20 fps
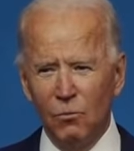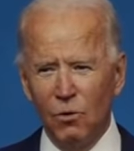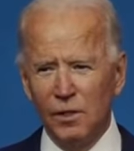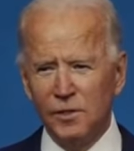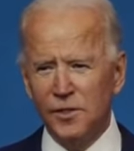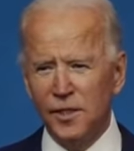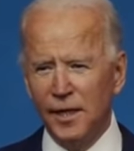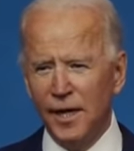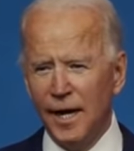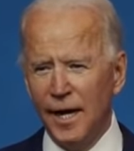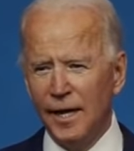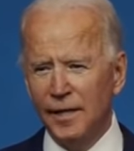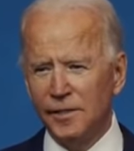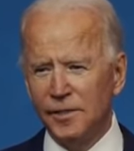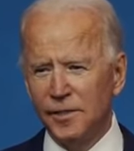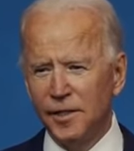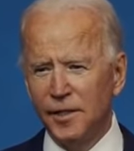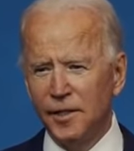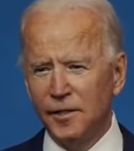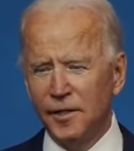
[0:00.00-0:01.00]
once again
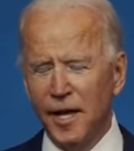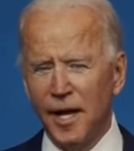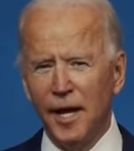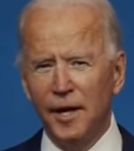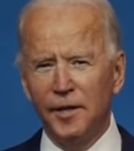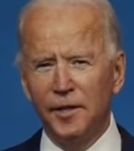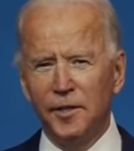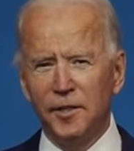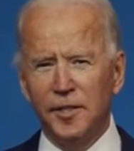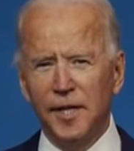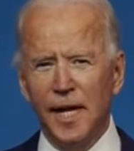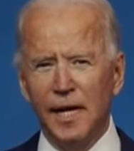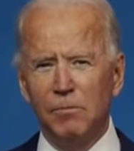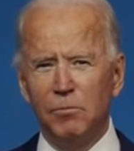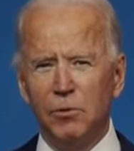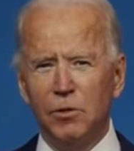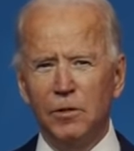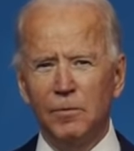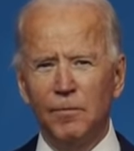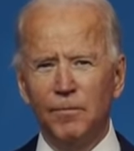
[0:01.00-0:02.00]
sit at the head of the
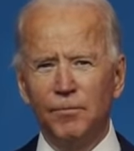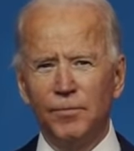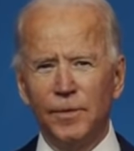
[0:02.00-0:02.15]
table,